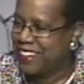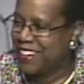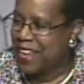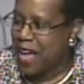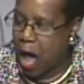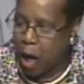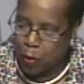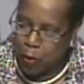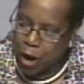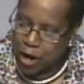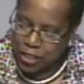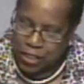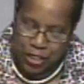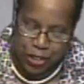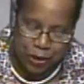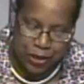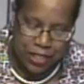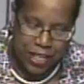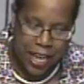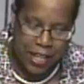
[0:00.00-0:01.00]
I want
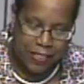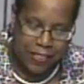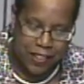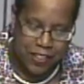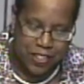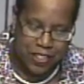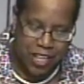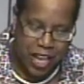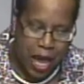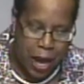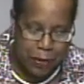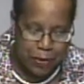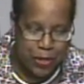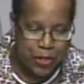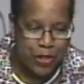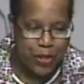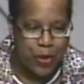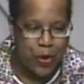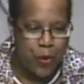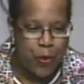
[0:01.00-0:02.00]
to take this time
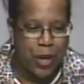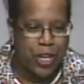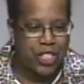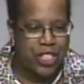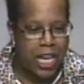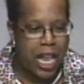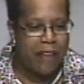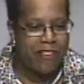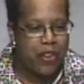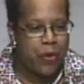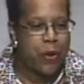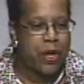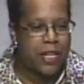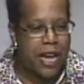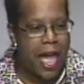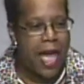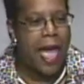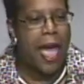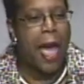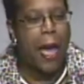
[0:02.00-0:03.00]
to wish everyone a
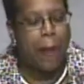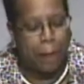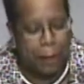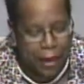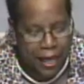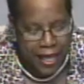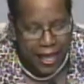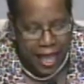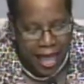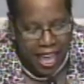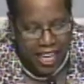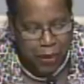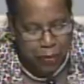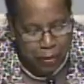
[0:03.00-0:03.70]
happy and